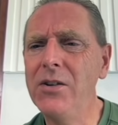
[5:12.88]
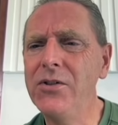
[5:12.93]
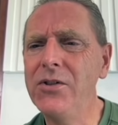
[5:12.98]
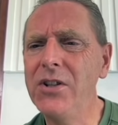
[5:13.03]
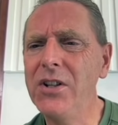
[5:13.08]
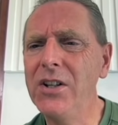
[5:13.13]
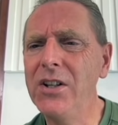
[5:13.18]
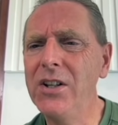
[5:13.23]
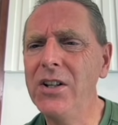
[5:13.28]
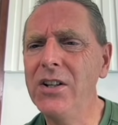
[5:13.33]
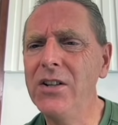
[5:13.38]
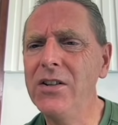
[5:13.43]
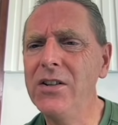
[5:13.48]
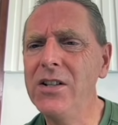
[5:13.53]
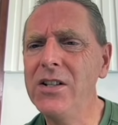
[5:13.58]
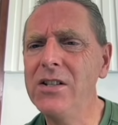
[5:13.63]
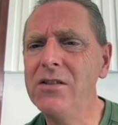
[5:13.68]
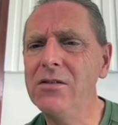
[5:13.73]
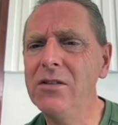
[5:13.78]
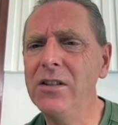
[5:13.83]

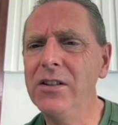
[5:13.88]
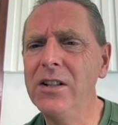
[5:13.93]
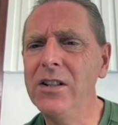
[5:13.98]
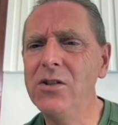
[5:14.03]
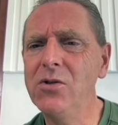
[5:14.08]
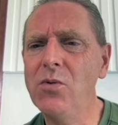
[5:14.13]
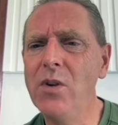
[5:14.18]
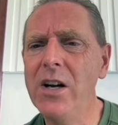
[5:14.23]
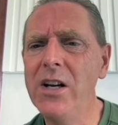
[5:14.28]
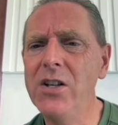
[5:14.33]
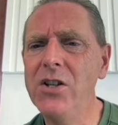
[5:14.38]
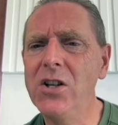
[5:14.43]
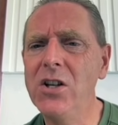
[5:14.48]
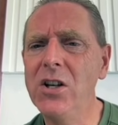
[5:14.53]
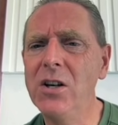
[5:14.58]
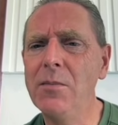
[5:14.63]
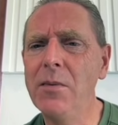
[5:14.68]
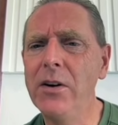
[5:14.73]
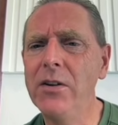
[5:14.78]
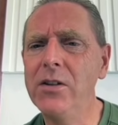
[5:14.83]
this range
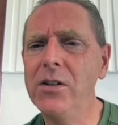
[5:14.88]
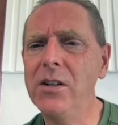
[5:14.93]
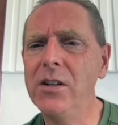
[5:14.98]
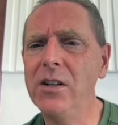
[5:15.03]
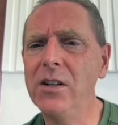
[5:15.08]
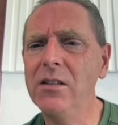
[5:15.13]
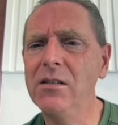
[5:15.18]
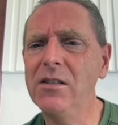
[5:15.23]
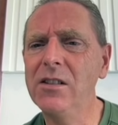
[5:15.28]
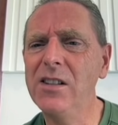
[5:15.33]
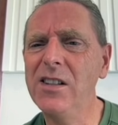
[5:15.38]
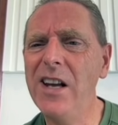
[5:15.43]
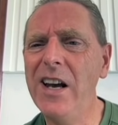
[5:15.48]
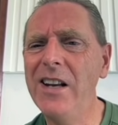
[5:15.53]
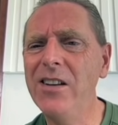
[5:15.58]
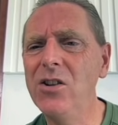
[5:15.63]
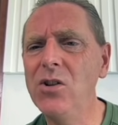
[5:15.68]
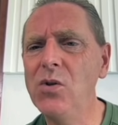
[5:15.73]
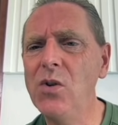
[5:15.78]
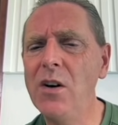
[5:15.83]
here, about 10 to
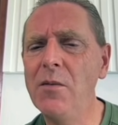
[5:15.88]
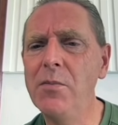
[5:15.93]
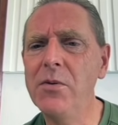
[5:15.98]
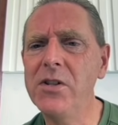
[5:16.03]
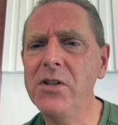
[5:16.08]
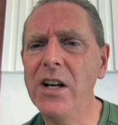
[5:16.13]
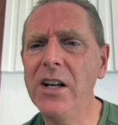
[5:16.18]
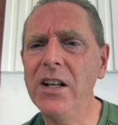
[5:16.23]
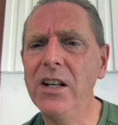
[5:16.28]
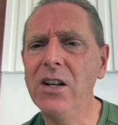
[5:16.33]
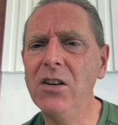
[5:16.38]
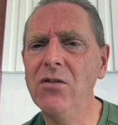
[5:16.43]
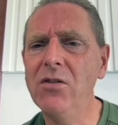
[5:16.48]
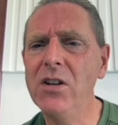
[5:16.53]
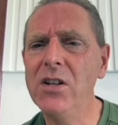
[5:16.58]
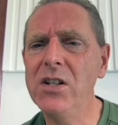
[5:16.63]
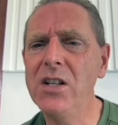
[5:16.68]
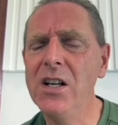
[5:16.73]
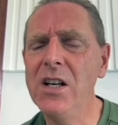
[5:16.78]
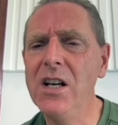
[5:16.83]
12%
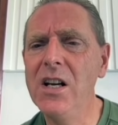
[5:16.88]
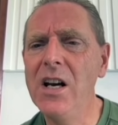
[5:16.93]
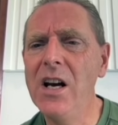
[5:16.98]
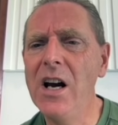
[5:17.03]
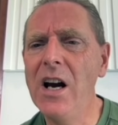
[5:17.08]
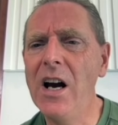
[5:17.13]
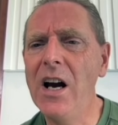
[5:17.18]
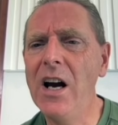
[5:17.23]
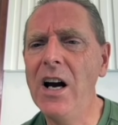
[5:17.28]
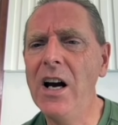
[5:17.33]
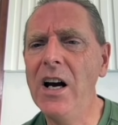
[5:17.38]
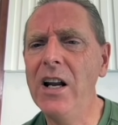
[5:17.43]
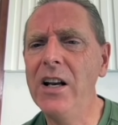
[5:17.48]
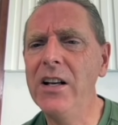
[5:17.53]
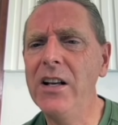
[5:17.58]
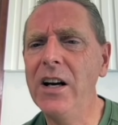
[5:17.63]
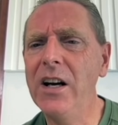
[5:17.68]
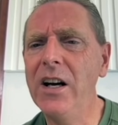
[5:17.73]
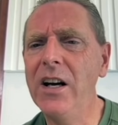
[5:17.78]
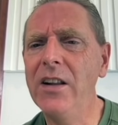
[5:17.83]
increase, and
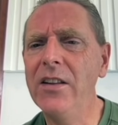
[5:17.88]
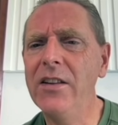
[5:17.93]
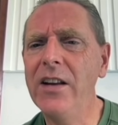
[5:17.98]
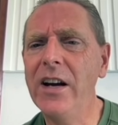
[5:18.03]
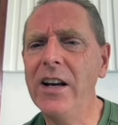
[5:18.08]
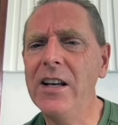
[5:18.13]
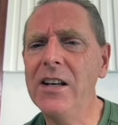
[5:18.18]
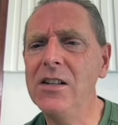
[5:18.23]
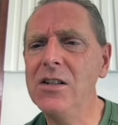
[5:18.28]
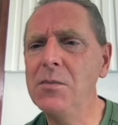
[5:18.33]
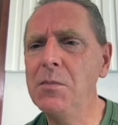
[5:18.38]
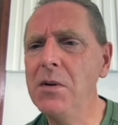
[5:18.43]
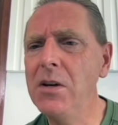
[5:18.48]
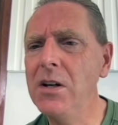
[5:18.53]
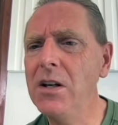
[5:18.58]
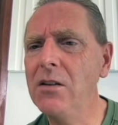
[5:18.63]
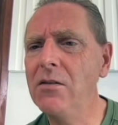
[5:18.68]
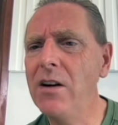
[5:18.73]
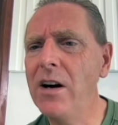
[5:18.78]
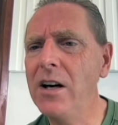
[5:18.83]
that gives
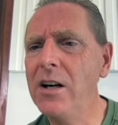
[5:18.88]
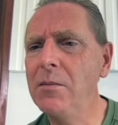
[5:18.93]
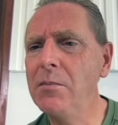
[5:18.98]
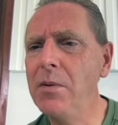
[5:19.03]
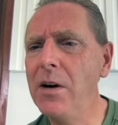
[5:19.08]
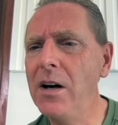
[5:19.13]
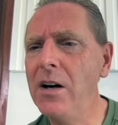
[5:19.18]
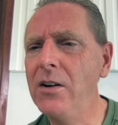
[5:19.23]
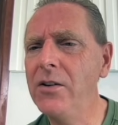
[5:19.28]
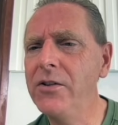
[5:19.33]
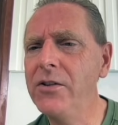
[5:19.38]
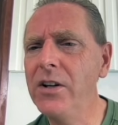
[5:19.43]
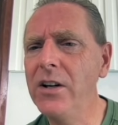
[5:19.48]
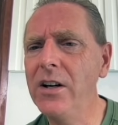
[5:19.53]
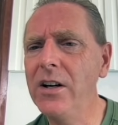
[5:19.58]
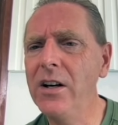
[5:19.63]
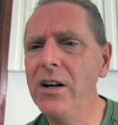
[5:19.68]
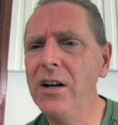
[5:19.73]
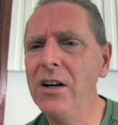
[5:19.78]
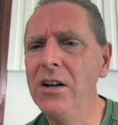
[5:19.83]
me around about
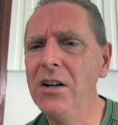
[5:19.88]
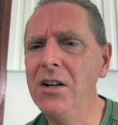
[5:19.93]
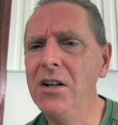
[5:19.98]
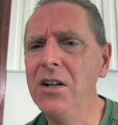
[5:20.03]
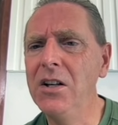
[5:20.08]
that